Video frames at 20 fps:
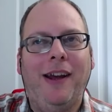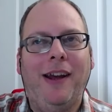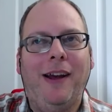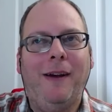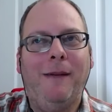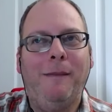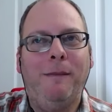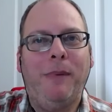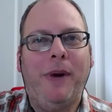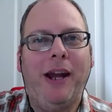
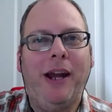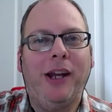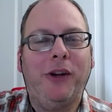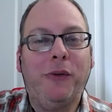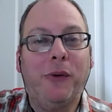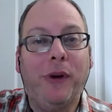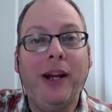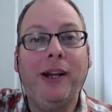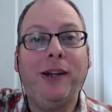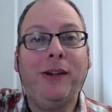uh, by
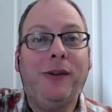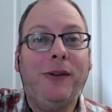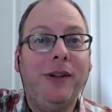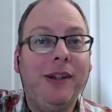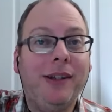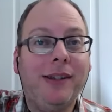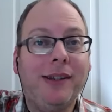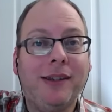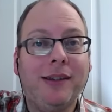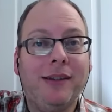agreeing to
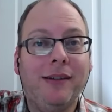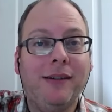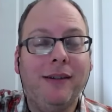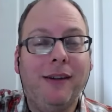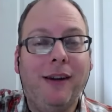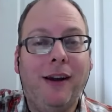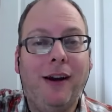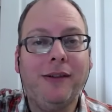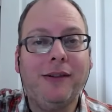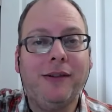this
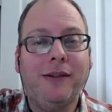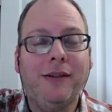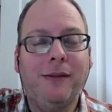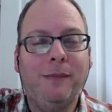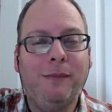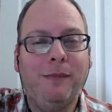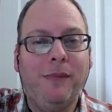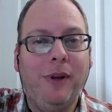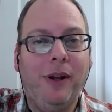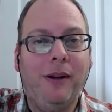loss,
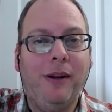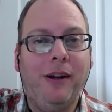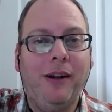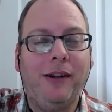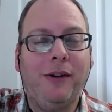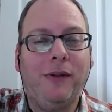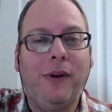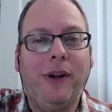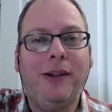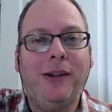uh,
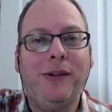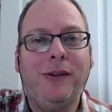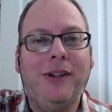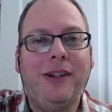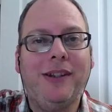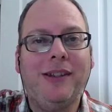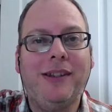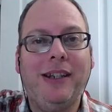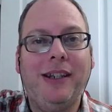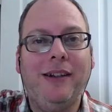agreeing to
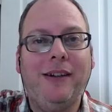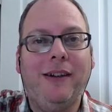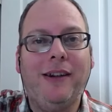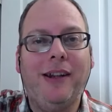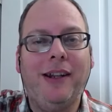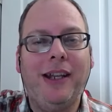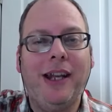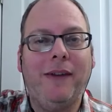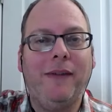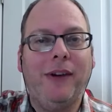this deal
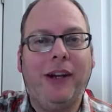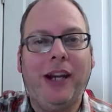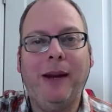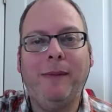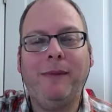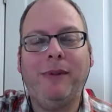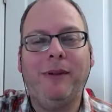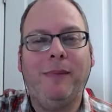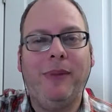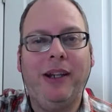that never
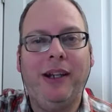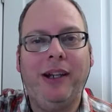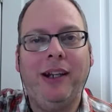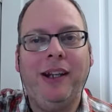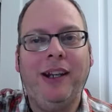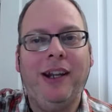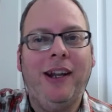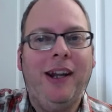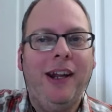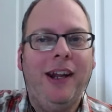came to
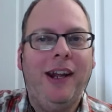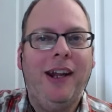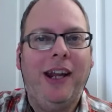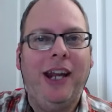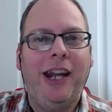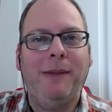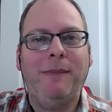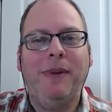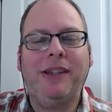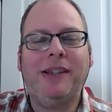be,
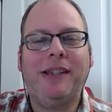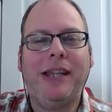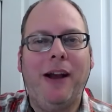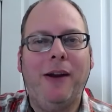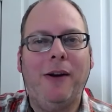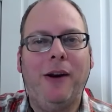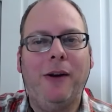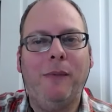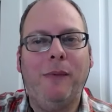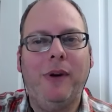he missed
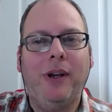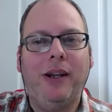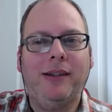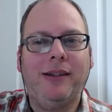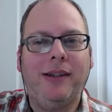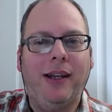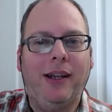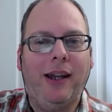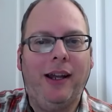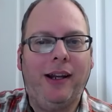out on what he
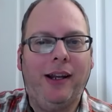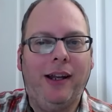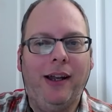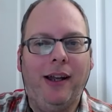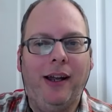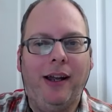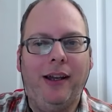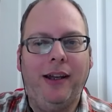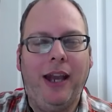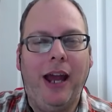said, like
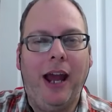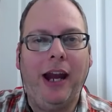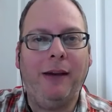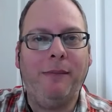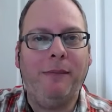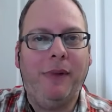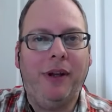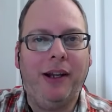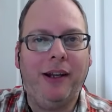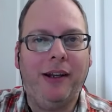a
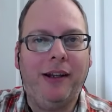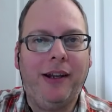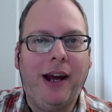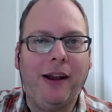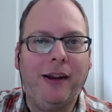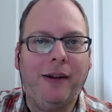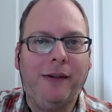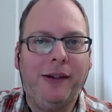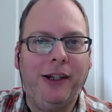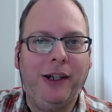$9 million
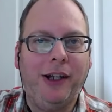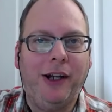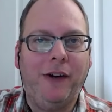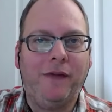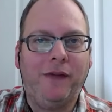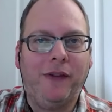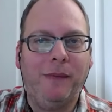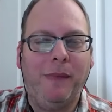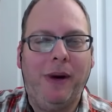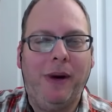deal from